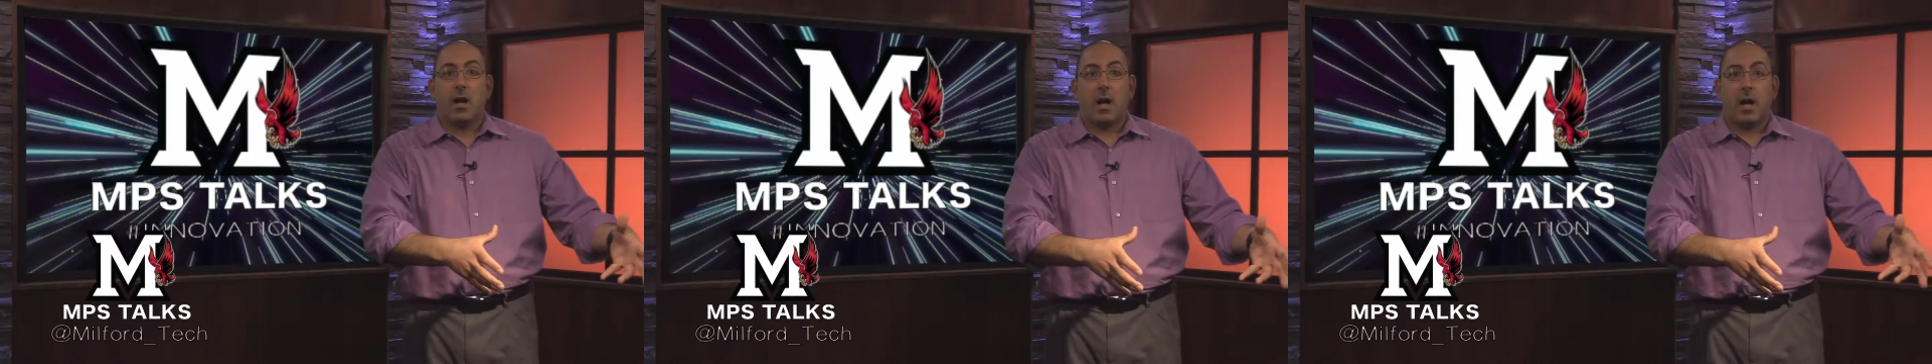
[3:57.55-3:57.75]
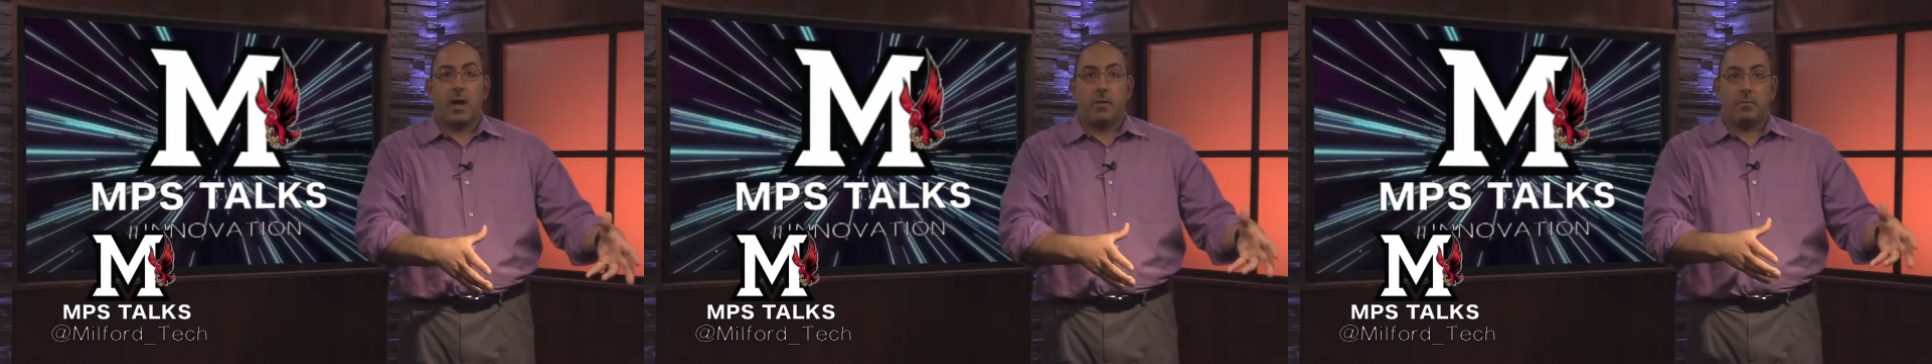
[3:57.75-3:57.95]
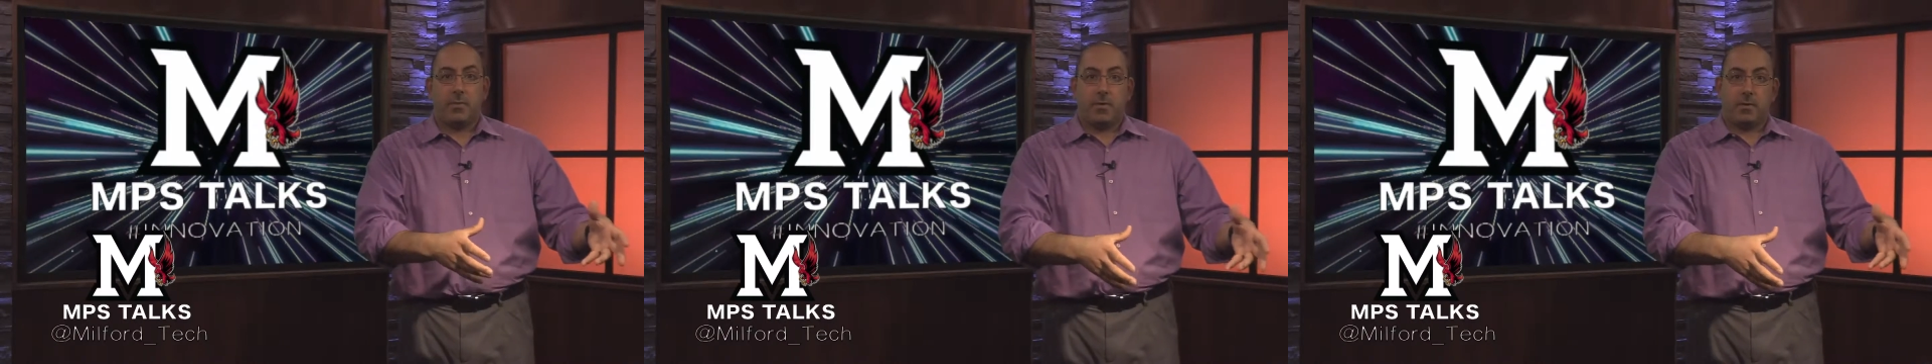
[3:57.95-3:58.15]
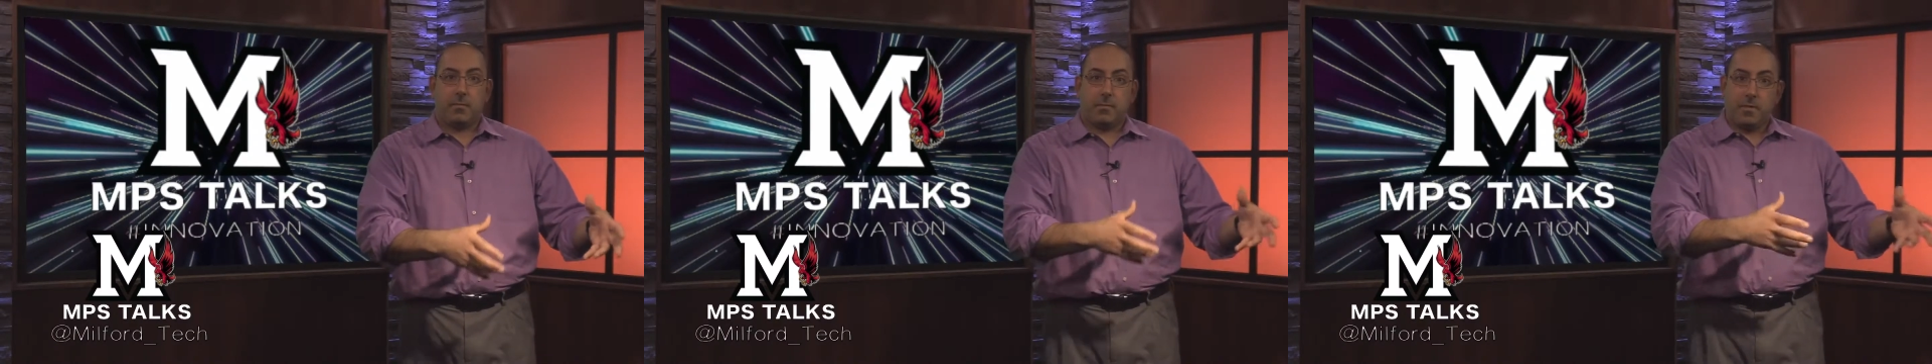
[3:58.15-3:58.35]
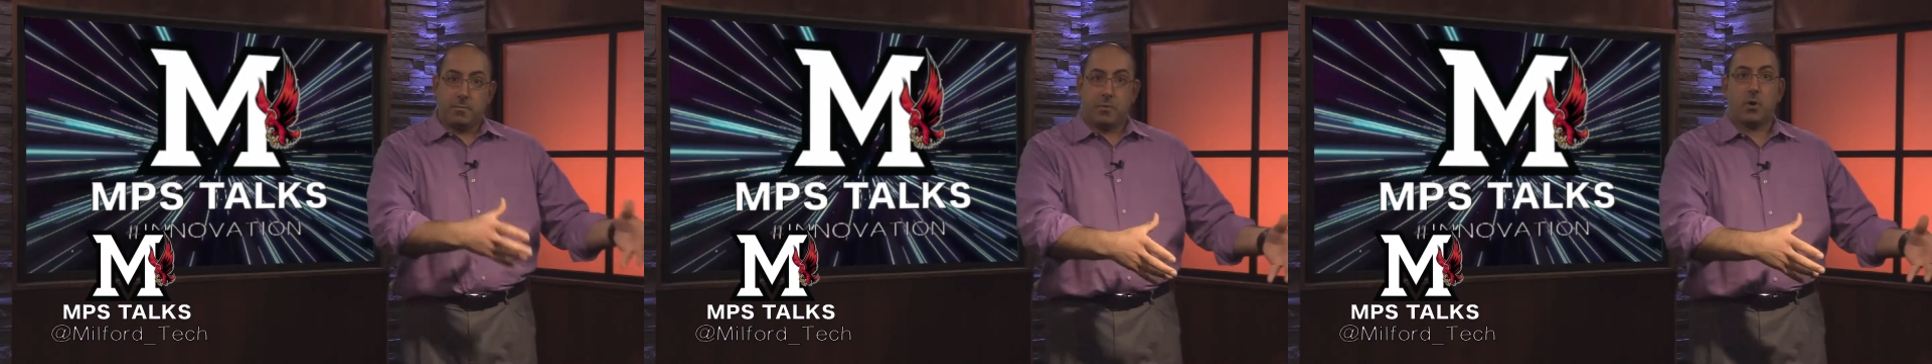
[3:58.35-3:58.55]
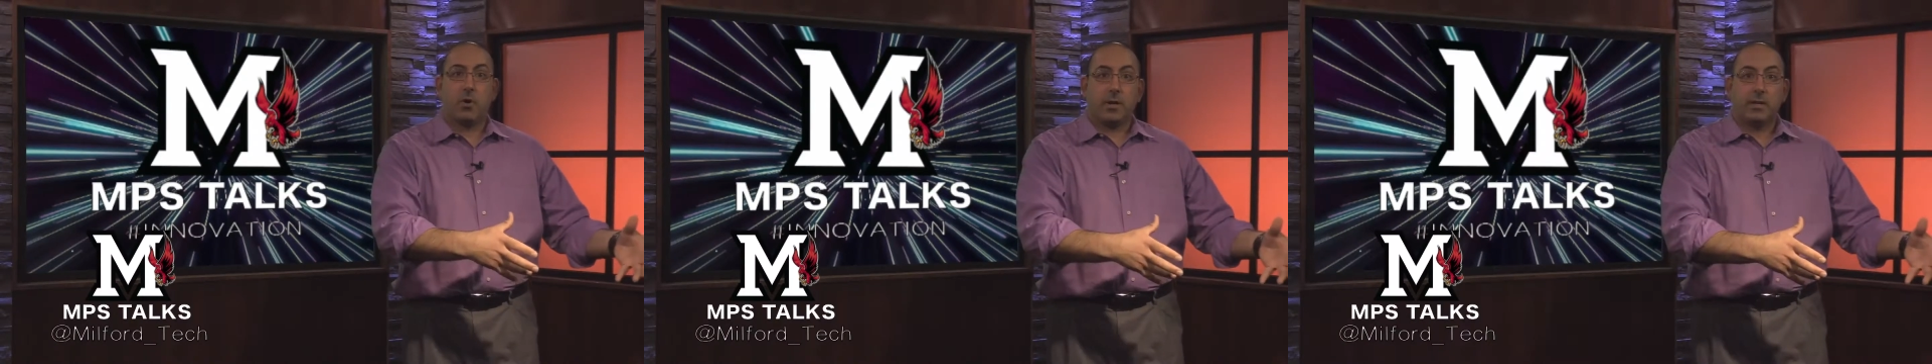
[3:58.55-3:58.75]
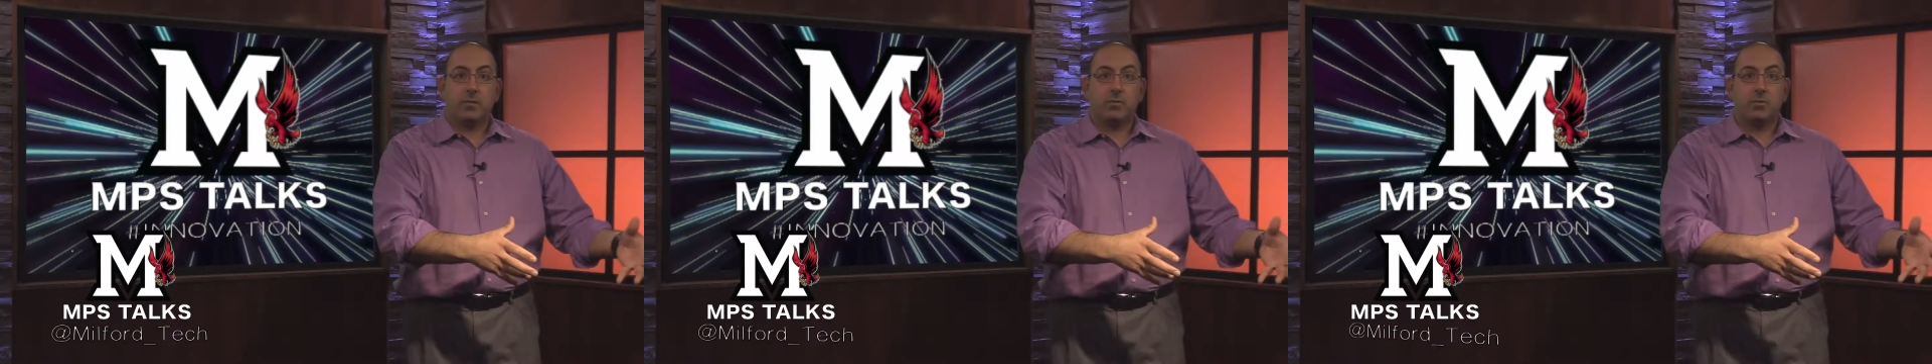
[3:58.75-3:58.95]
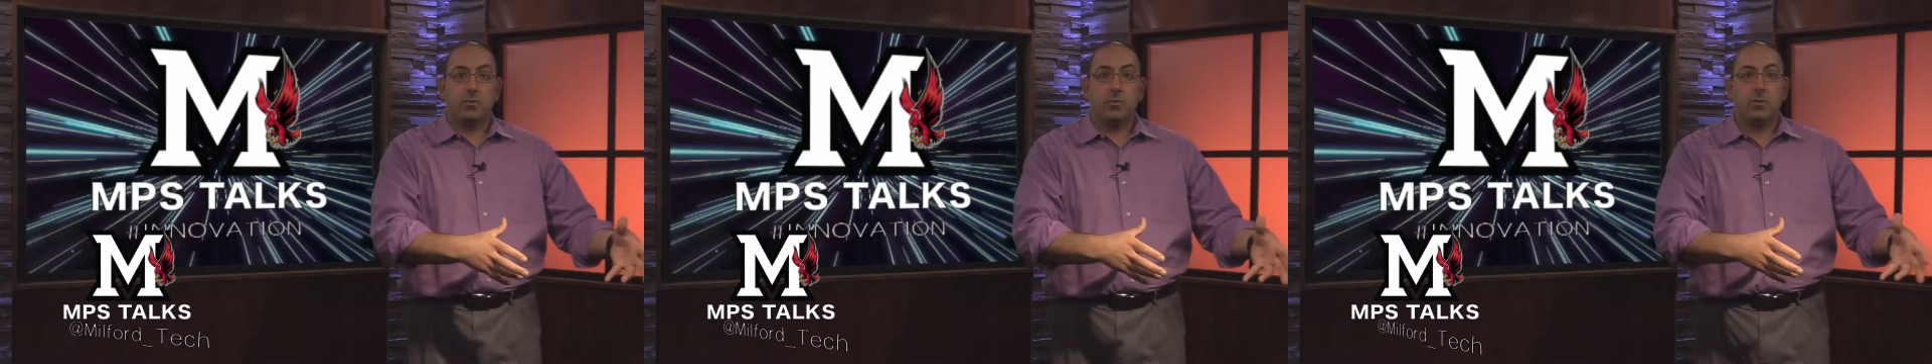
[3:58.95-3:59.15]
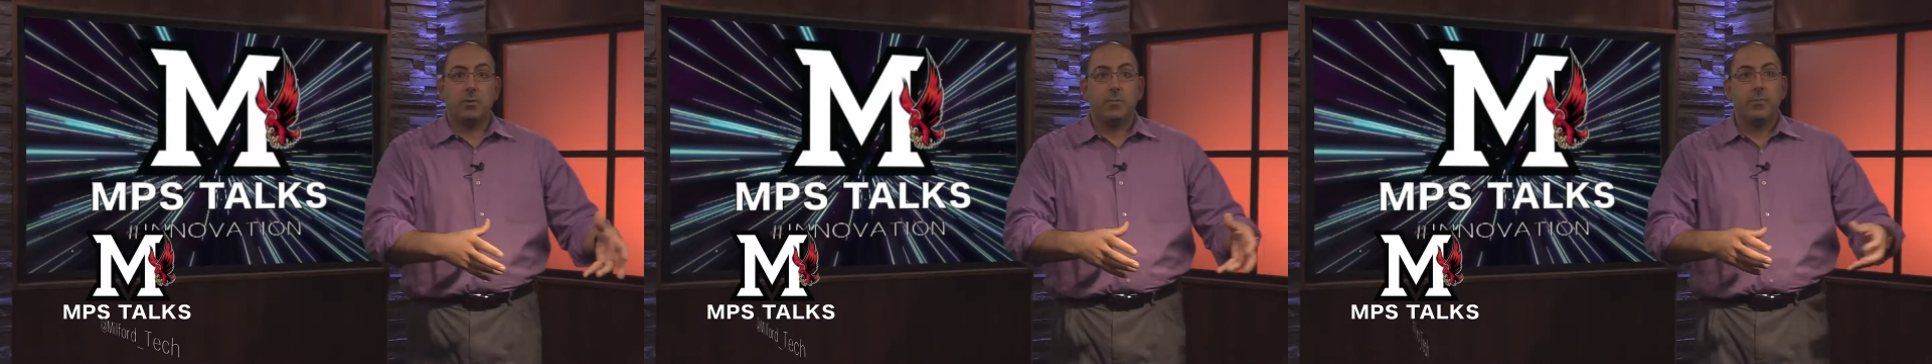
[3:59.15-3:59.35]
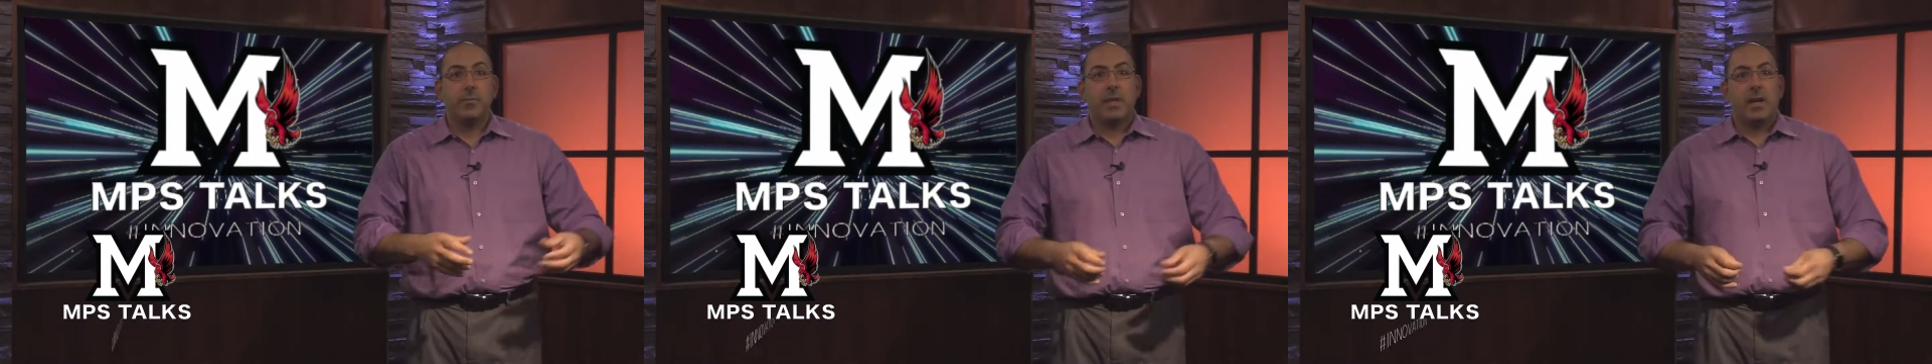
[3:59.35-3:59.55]
um, the, the Perkins
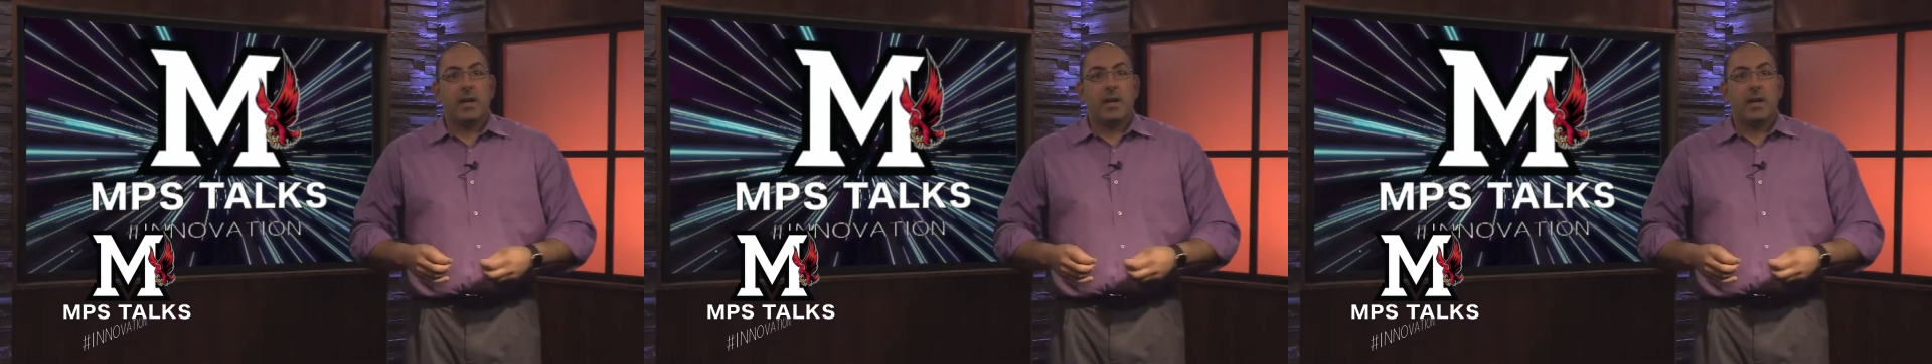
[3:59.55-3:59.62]
School.